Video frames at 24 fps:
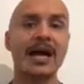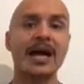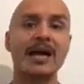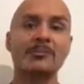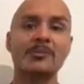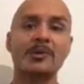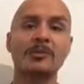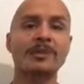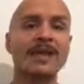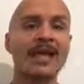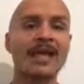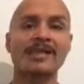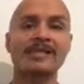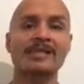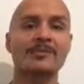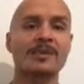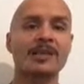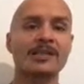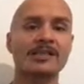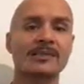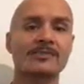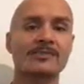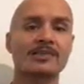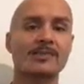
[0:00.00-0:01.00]
I'd probably
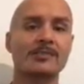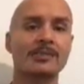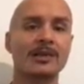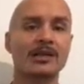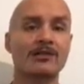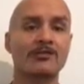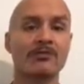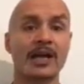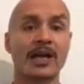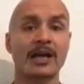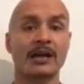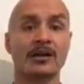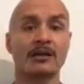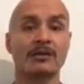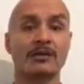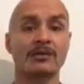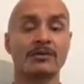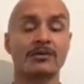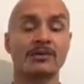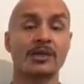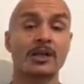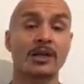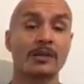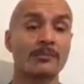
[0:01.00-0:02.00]
estimate him to be
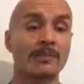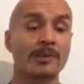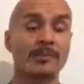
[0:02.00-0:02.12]
around